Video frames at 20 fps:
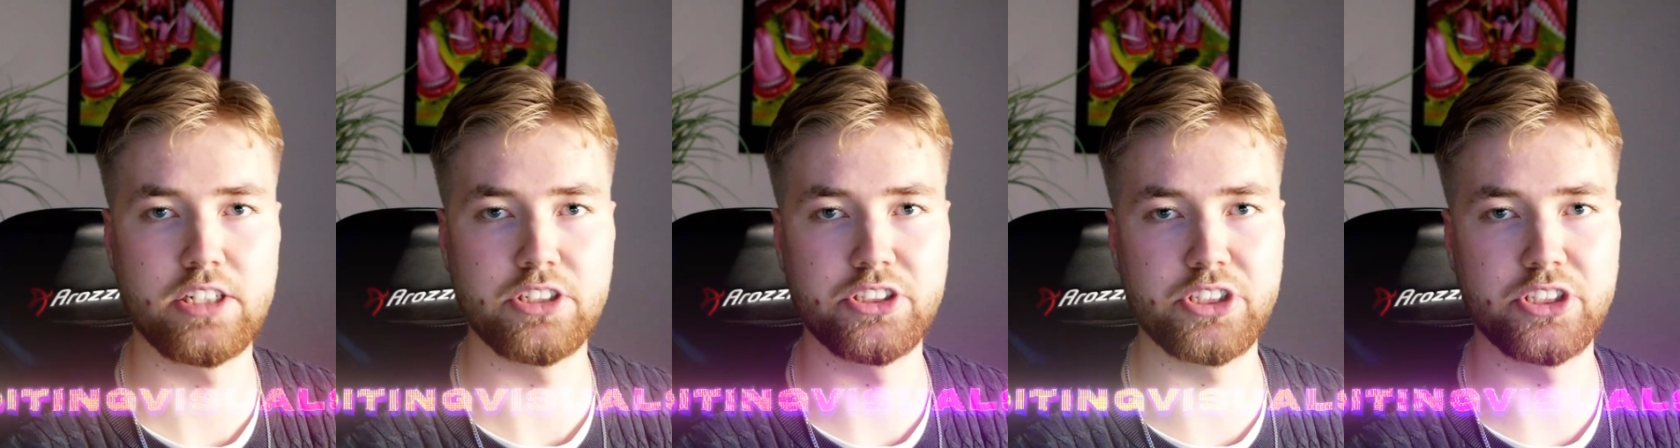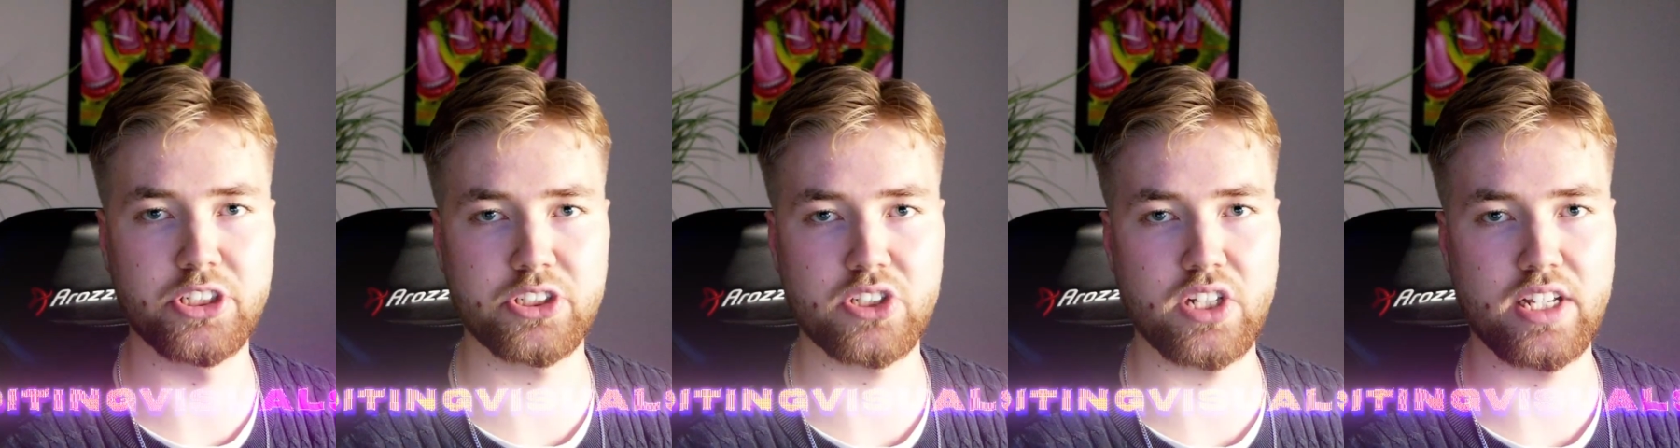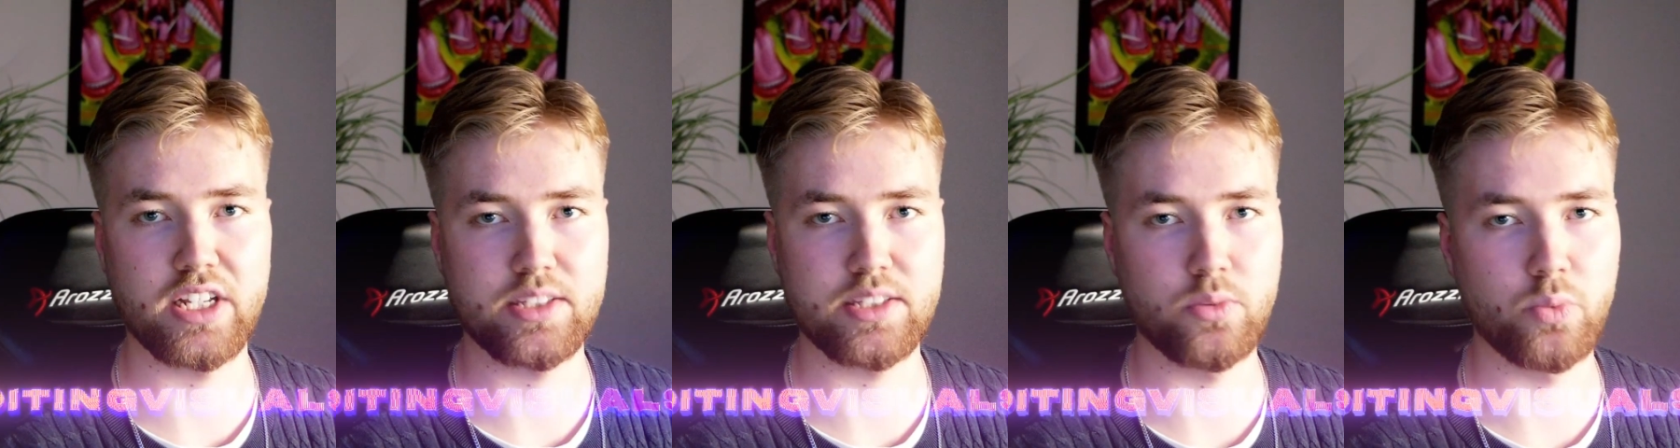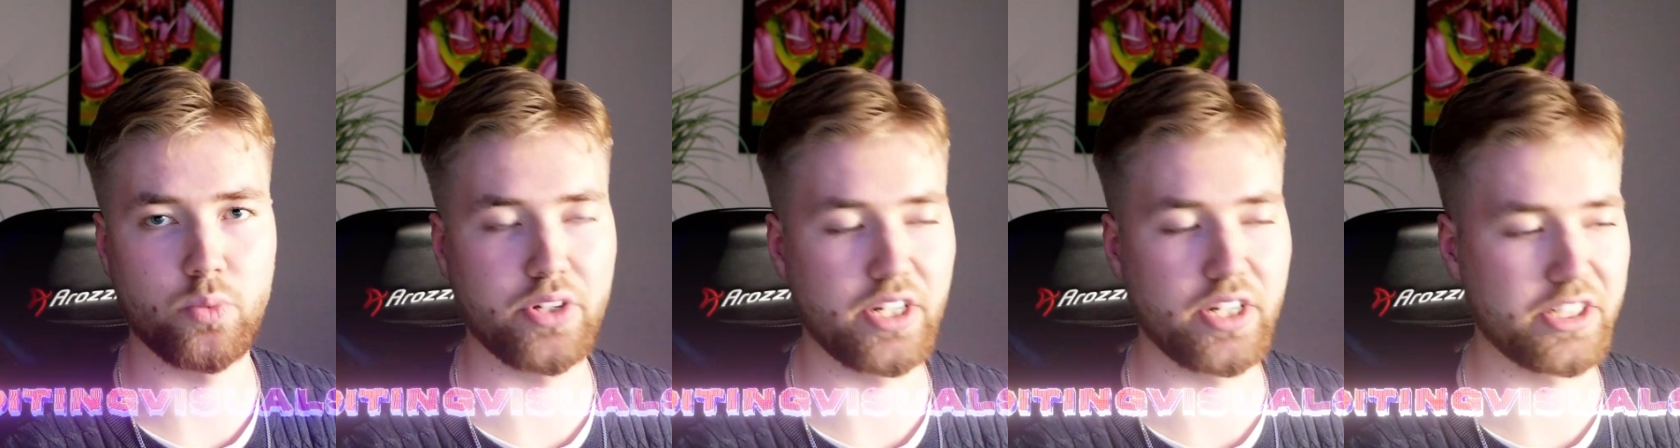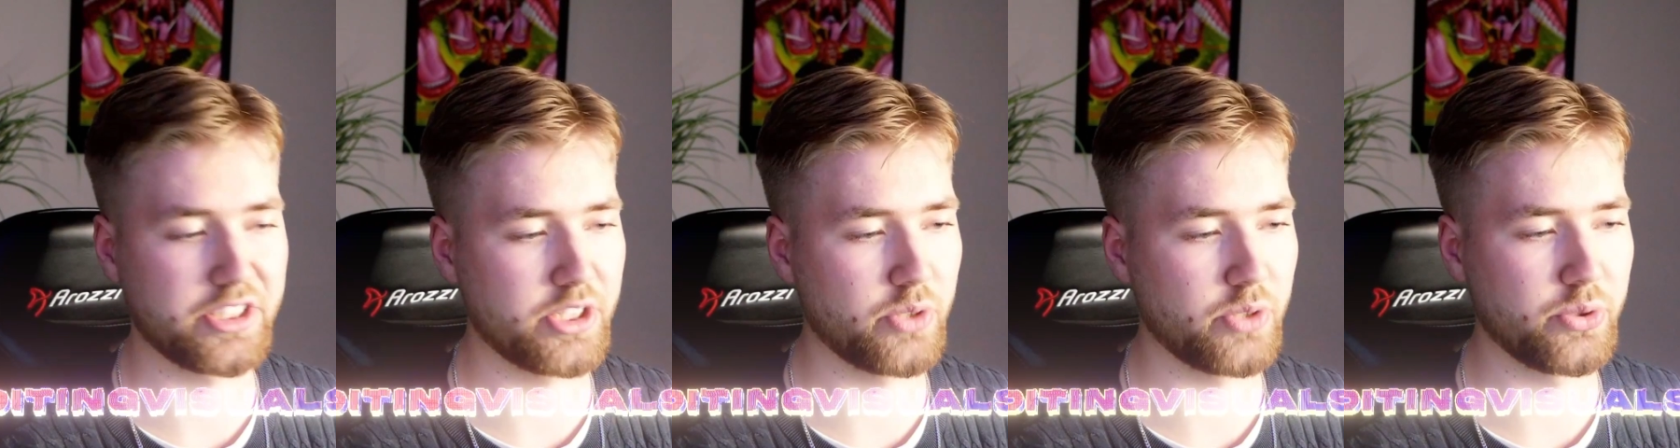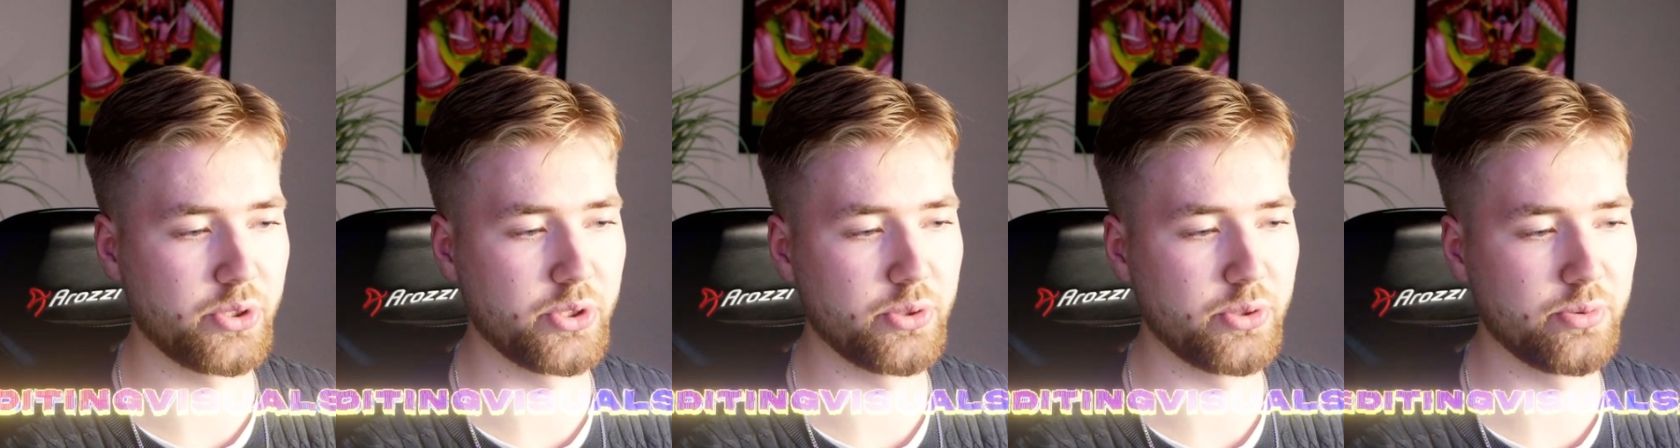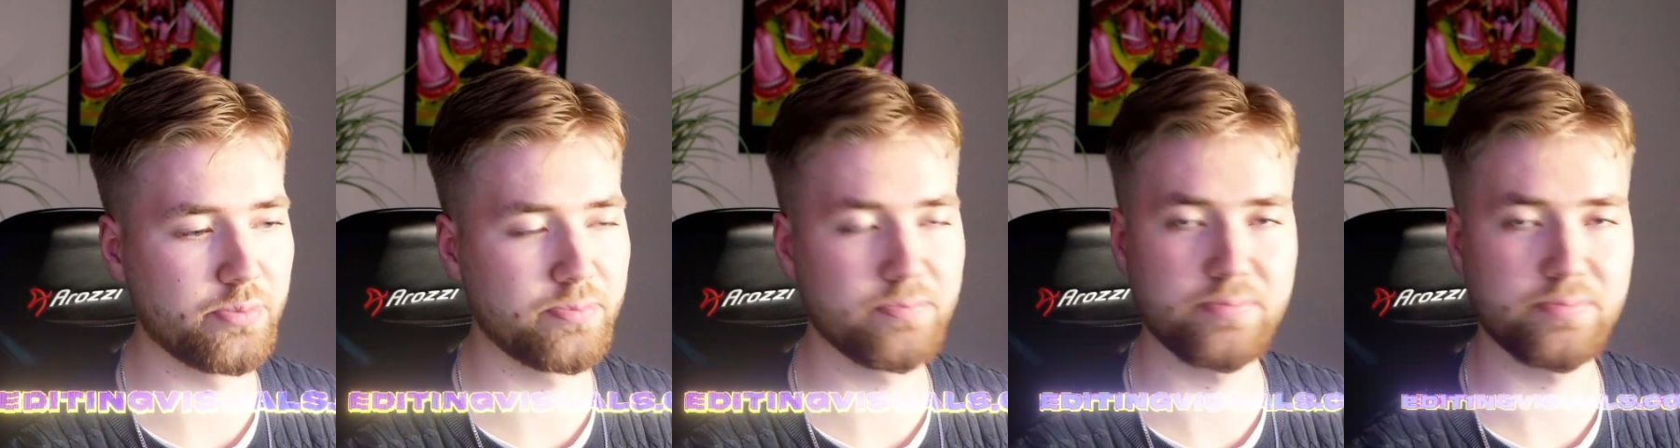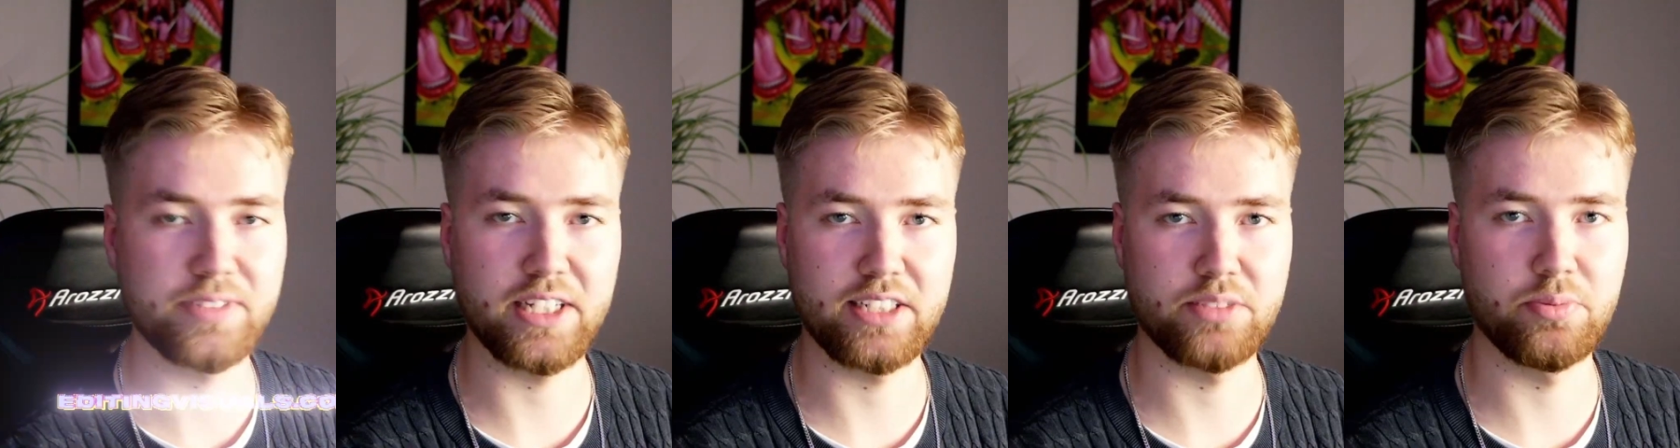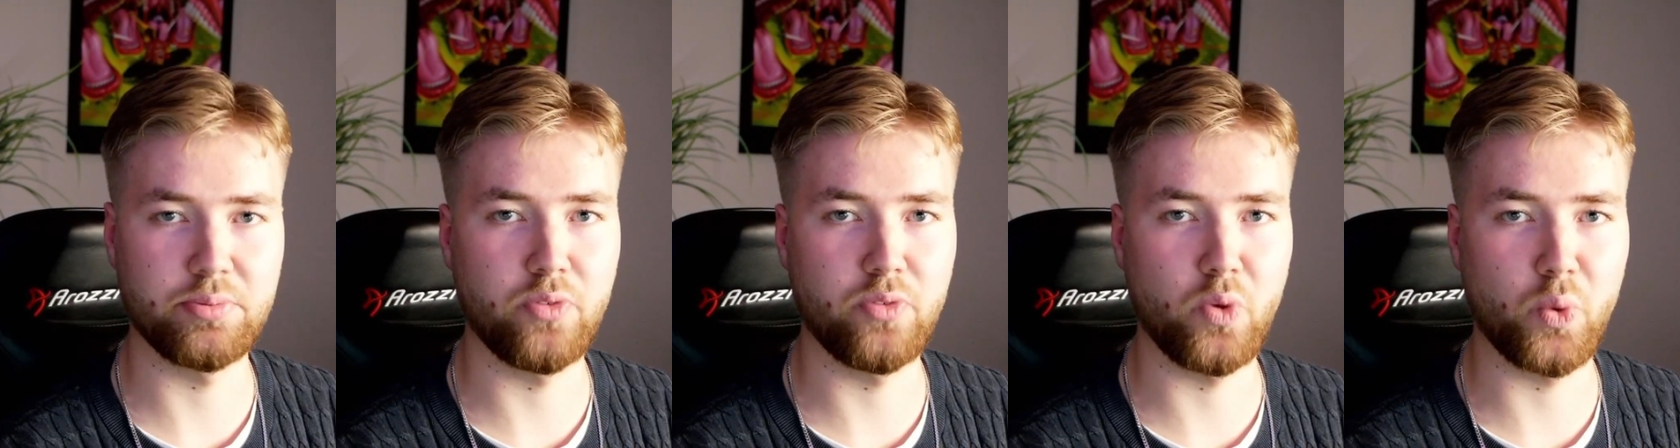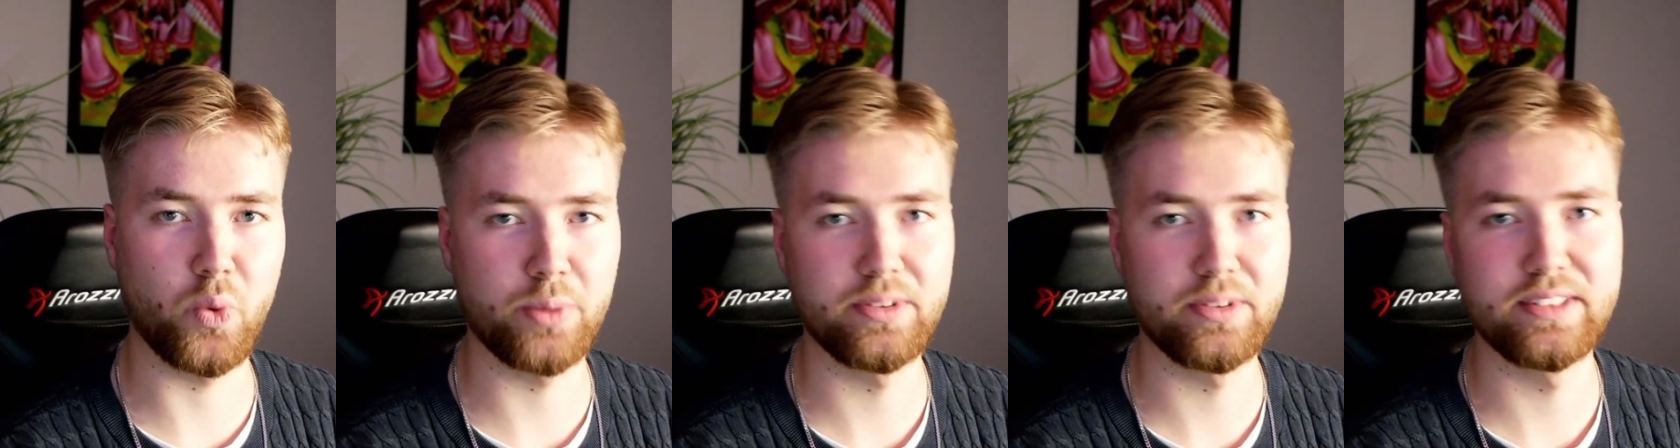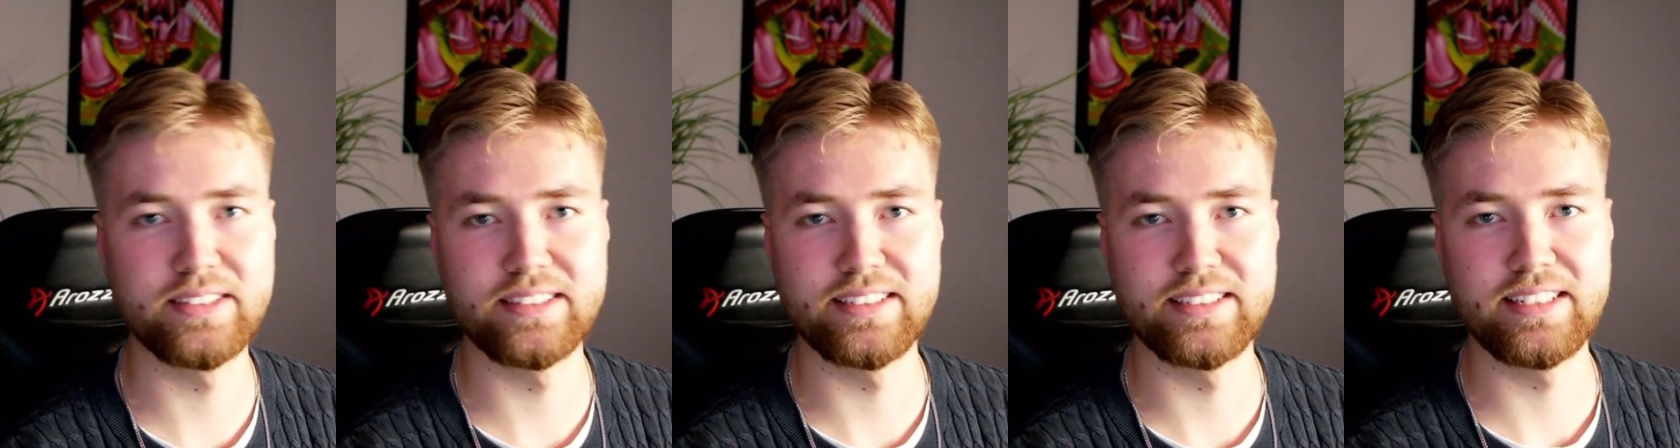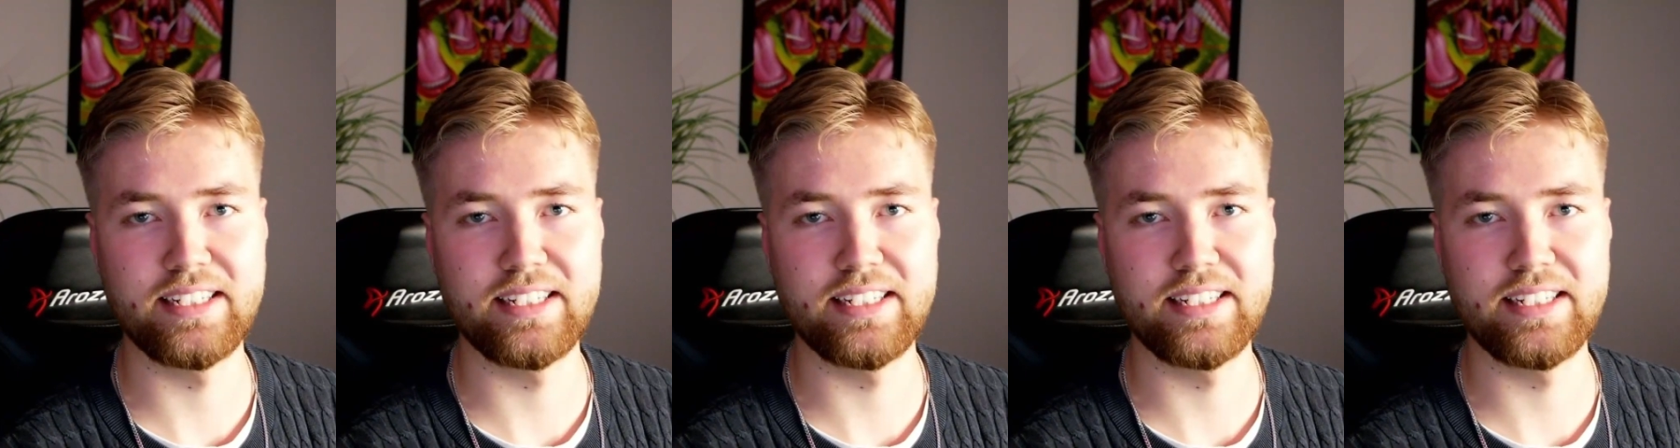just like the one I showed you guys before.